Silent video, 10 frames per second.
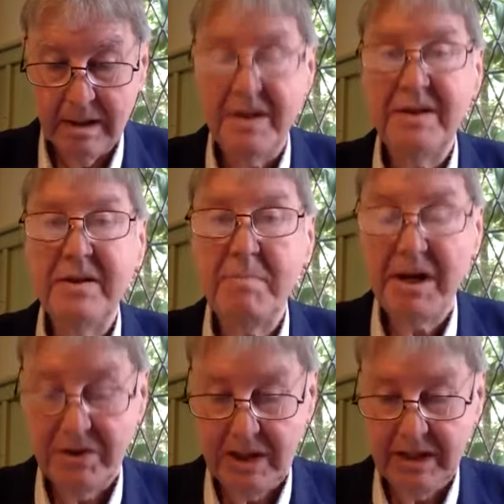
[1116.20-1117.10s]
This is
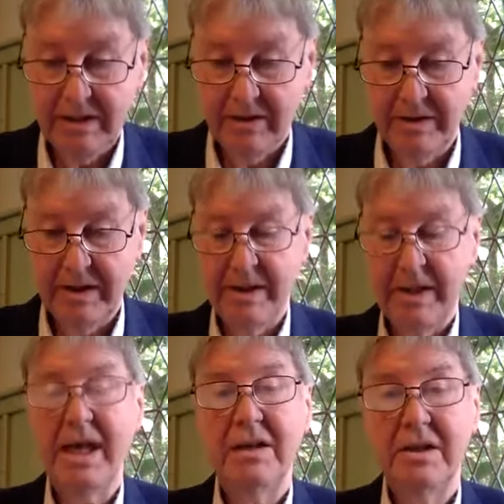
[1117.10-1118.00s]
much clearer than the
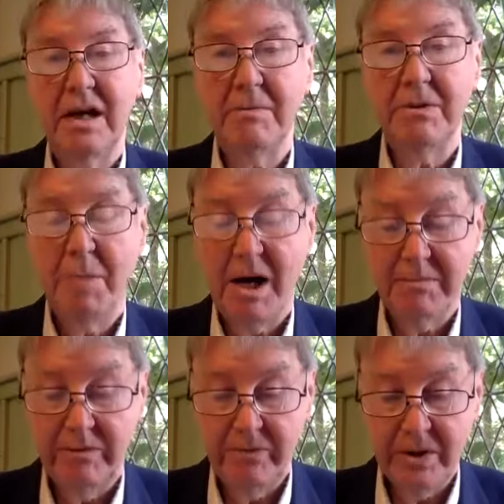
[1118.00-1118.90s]
King James
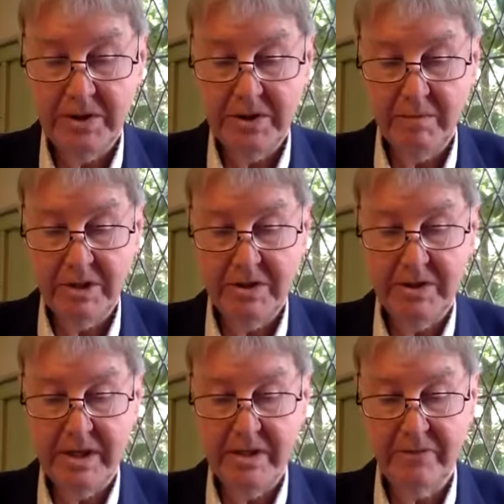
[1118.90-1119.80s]
Bible version, which
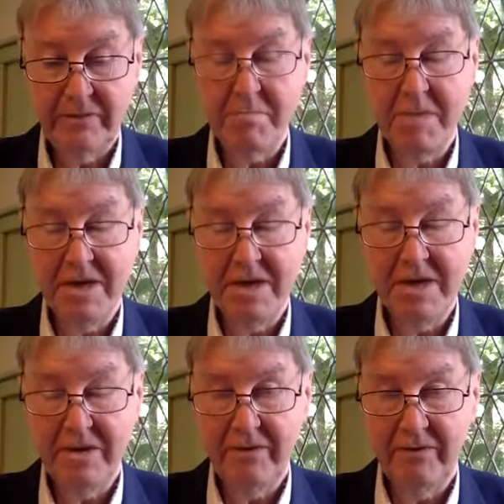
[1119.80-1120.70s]
says from
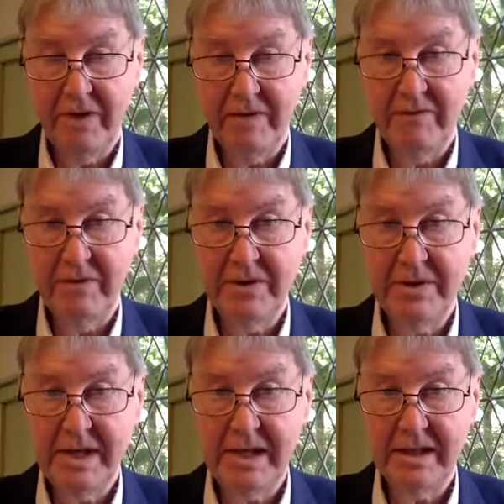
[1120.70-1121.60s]
Matthew 5,
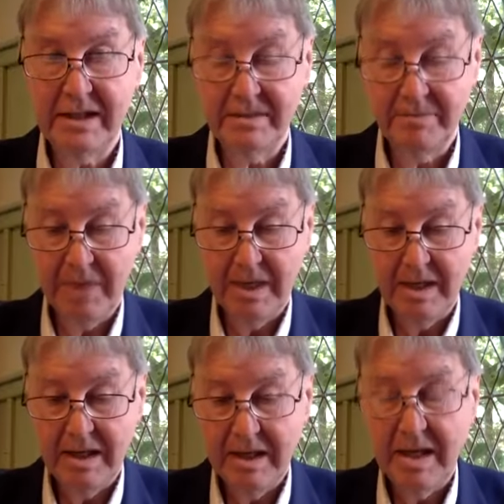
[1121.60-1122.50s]
verse 8,
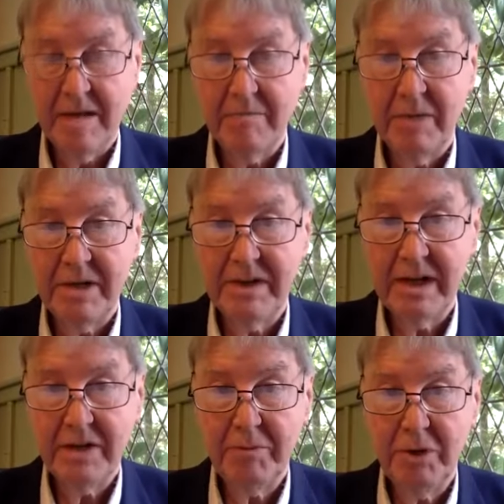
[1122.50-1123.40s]
blessed
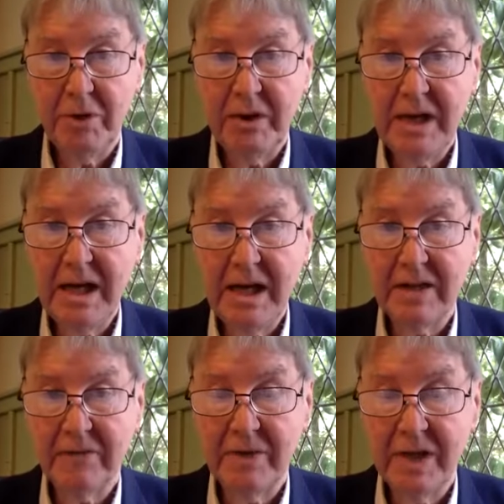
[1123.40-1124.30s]
are the pure in
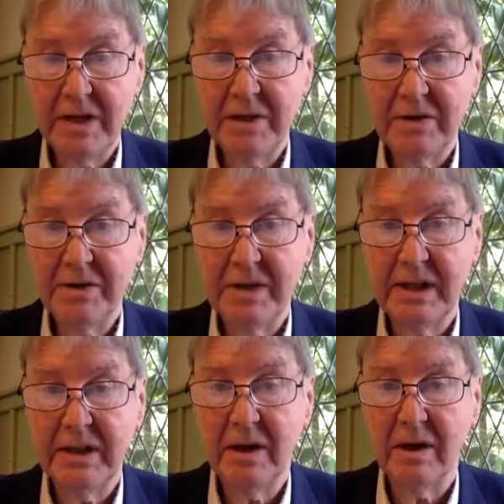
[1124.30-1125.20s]
heart, for they shall
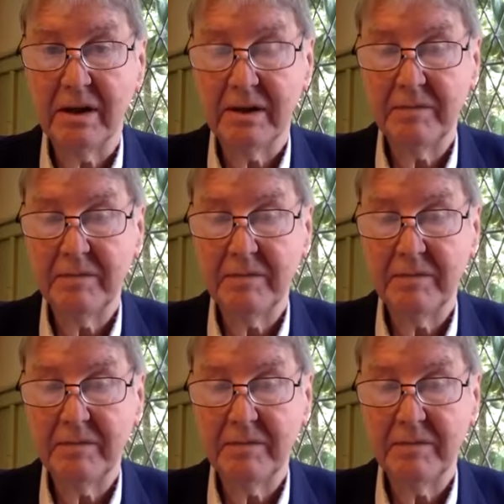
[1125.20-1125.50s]
see God.